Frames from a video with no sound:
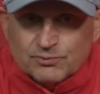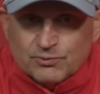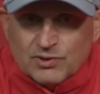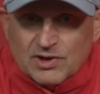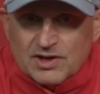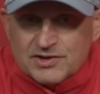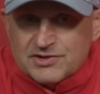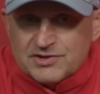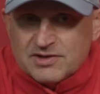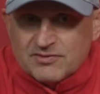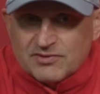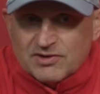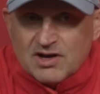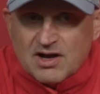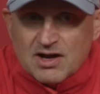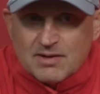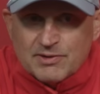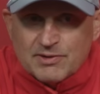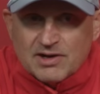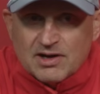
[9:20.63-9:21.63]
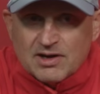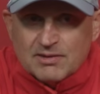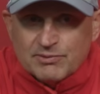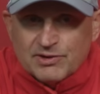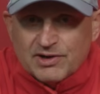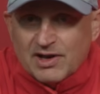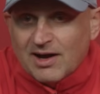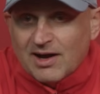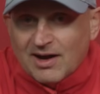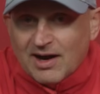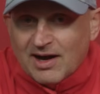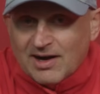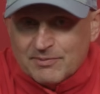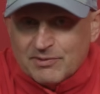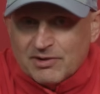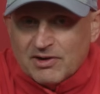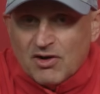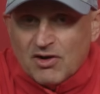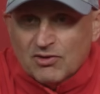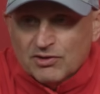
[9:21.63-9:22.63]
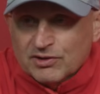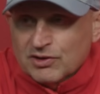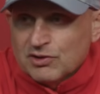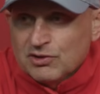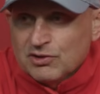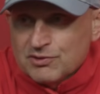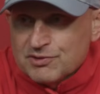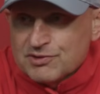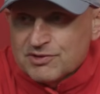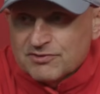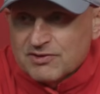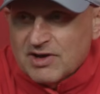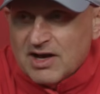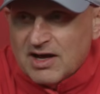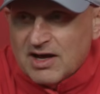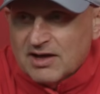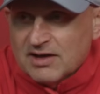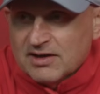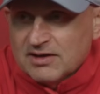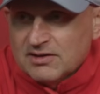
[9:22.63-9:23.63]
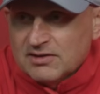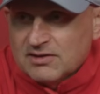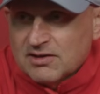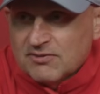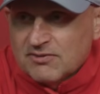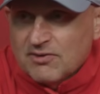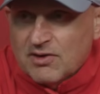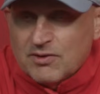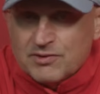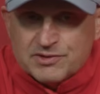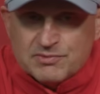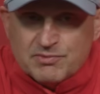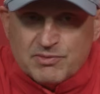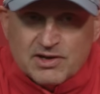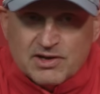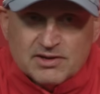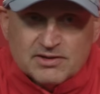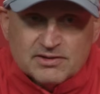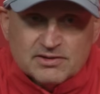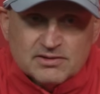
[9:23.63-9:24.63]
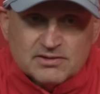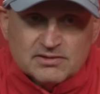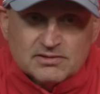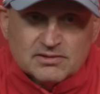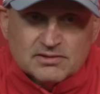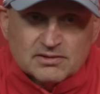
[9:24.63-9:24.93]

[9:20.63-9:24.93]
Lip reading: what I should even comment on. But I'm an all-inclusive guy. I've always been.